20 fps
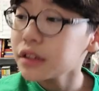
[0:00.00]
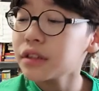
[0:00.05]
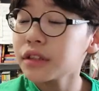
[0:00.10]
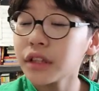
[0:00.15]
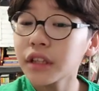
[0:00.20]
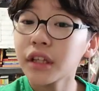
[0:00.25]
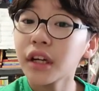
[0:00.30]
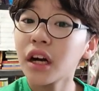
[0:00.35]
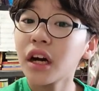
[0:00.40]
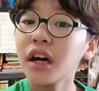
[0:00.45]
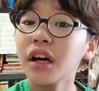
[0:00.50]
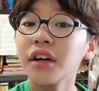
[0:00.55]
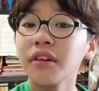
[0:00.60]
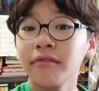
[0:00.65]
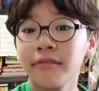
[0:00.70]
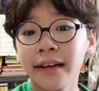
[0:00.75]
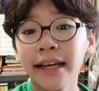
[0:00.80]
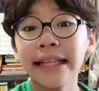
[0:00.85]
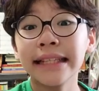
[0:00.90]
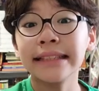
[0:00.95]
There are
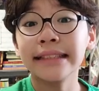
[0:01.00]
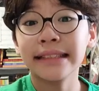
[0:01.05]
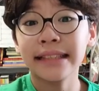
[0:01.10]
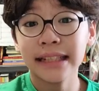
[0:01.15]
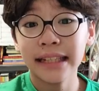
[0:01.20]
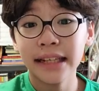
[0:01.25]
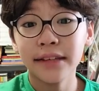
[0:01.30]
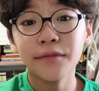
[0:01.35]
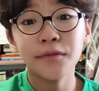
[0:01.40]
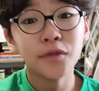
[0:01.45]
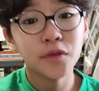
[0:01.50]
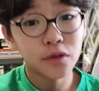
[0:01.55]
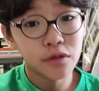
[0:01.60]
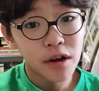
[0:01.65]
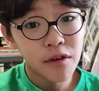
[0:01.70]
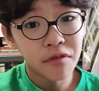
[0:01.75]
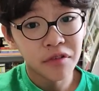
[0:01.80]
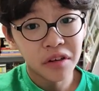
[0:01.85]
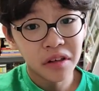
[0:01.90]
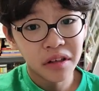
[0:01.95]
ways to live
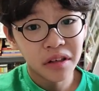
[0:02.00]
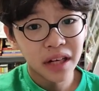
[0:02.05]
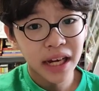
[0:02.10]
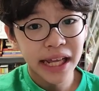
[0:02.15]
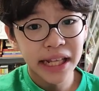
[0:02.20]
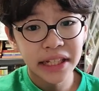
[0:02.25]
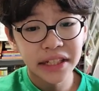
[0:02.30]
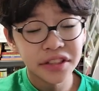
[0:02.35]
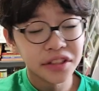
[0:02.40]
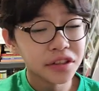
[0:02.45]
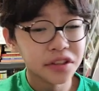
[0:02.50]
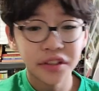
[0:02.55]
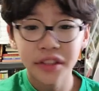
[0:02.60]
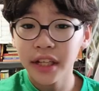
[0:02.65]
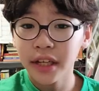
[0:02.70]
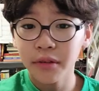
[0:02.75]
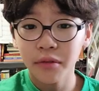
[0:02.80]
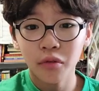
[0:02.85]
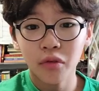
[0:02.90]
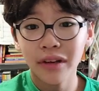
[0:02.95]
forever, and it's just
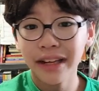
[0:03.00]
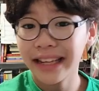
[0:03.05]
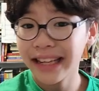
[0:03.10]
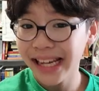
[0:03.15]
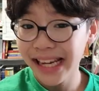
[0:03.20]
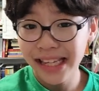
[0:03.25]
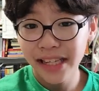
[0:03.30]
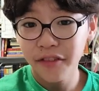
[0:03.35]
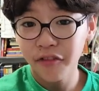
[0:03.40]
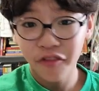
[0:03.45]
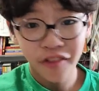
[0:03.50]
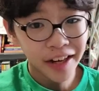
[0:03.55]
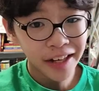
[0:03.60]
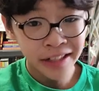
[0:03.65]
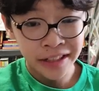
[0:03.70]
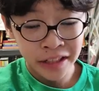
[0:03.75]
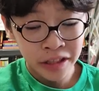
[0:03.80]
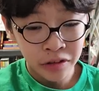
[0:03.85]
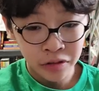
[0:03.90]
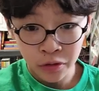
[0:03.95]
that we need to
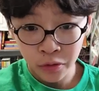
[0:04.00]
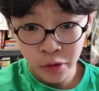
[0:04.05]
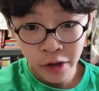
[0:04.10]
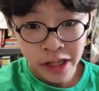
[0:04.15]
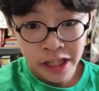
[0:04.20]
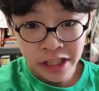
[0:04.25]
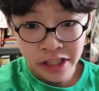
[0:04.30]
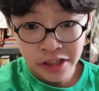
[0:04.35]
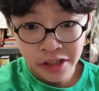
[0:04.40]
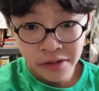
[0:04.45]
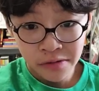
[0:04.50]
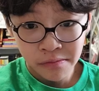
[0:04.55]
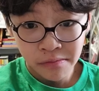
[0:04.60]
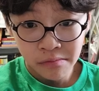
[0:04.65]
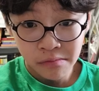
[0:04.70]
find those ways.